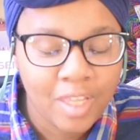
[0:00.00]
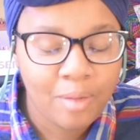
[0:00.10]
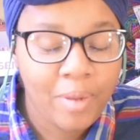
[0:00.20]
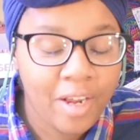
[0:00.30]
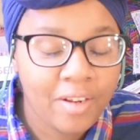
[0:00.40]

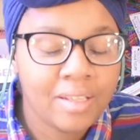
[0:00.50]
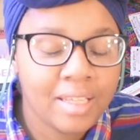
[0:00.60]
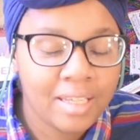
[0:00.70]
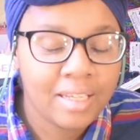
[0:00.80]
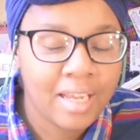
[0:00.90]

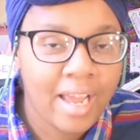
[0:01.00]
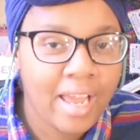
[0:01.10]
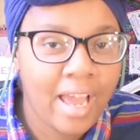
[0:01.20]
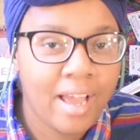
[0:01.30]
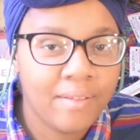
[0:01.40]
Apparently, I
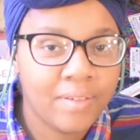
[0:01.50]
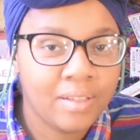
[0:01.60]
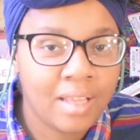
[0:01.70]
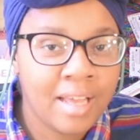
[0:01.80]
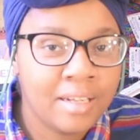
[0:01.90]
have a
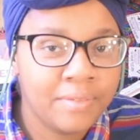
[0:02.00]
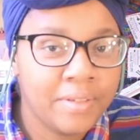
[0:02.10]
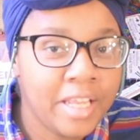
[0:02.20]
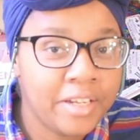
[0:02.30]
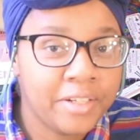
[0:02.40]
lot of
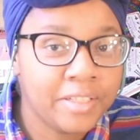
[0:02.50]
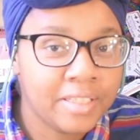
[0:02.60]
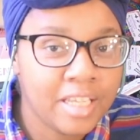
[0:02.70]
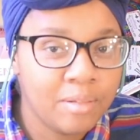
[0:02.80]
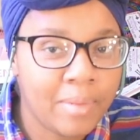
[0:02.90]
knitters
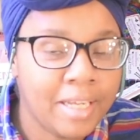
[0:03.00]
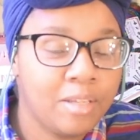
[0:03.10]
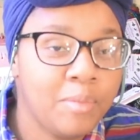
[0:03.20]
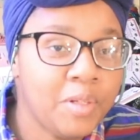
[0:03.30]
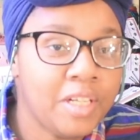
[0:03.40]
in my
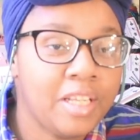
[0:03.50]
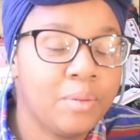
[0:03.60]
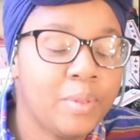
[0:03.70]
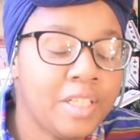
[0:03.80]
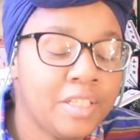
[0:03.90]
community,
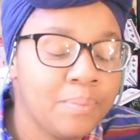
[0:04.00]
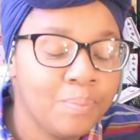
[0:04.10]
which